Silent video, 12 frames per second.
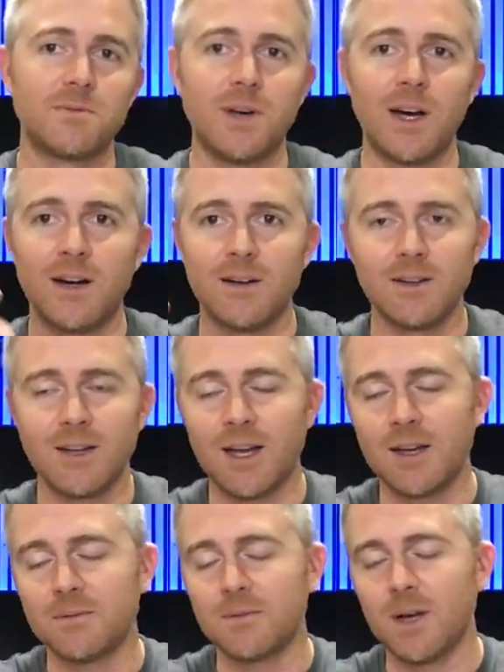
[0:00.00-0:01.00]
uh,
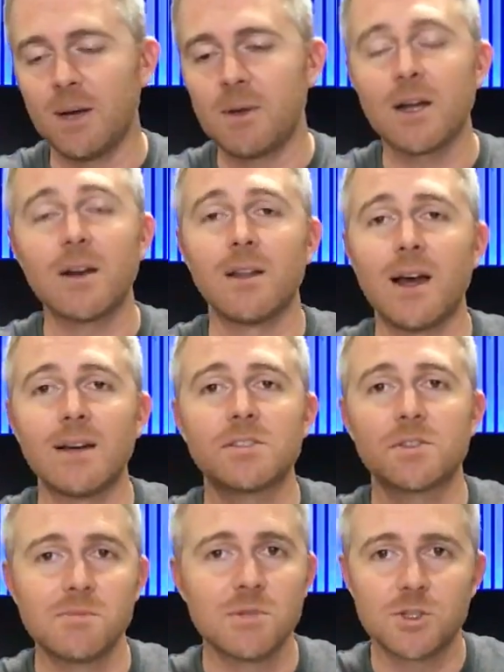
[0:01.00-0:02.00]
I, I'm not going to live
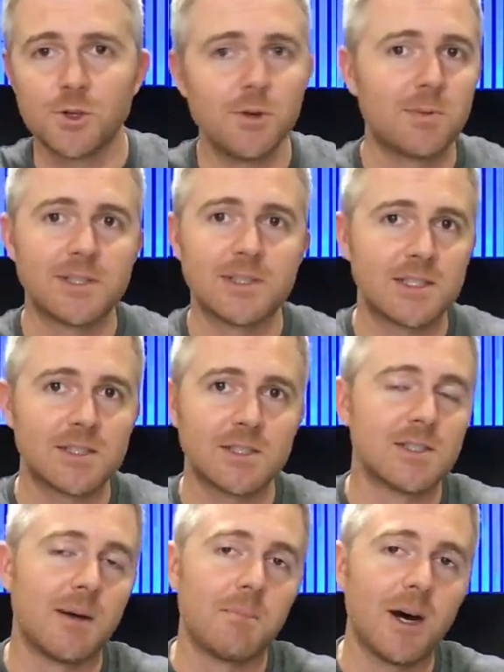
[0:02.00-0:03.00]
stream the troop cause that's just
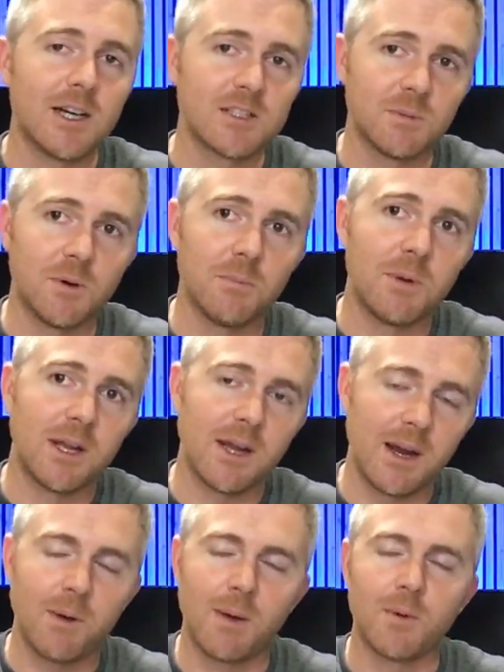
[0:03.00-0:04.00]
not possible, but I
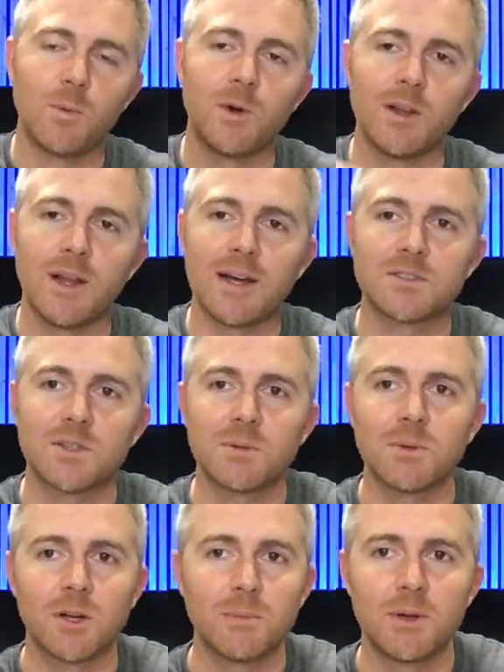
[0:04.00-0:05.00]
probably will live stream a
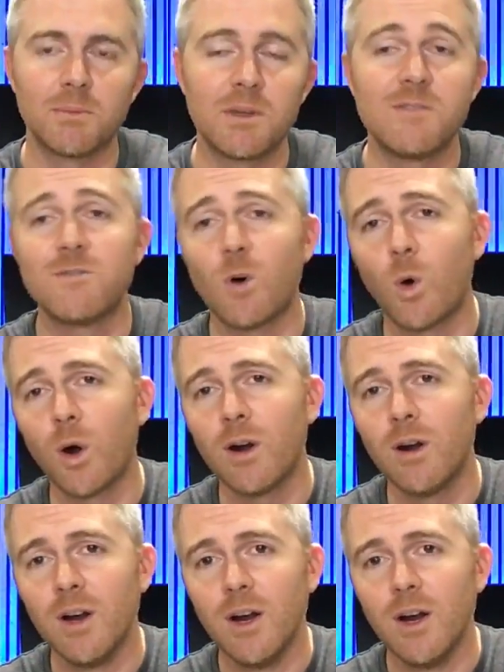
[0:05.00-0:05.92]
little bit before